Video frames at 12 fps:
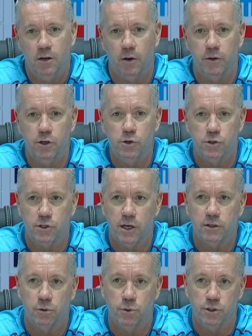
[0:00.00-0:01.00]
know, he uses
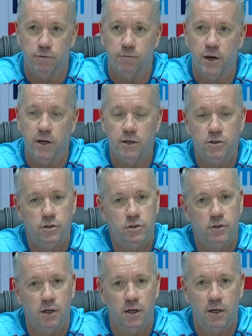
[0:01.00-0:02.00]
that to his
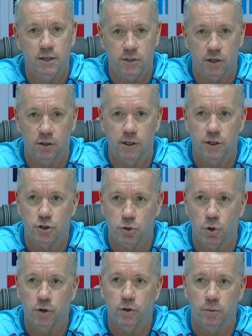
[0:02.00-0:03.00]
advantage. Uh, he's a clean
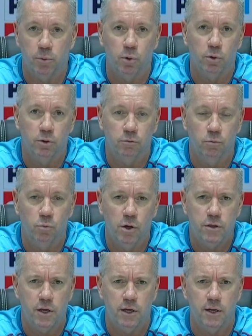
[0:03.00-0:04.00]
striker of the ball, and
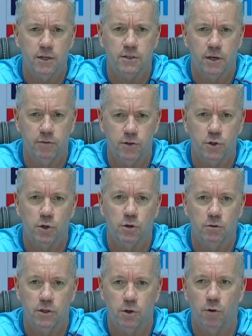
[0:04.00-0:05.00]
one thing he does have, he's
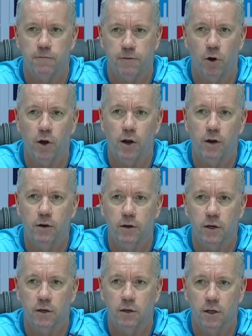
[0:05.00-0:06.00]
got he's got fight.
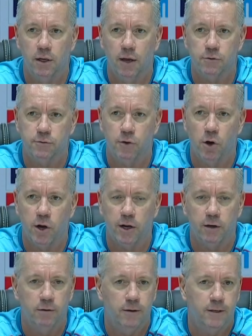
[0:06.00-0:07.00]
He, he loves
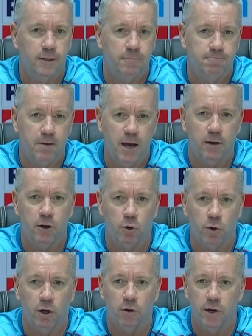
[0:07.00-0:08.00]
fighting um, out in the
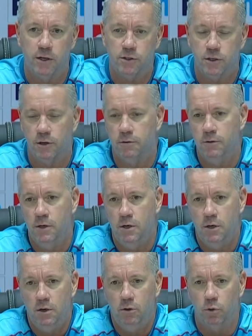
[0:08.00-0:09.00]
cricket ground. So,
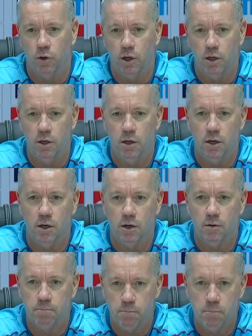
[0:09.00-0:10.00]
look, he uh,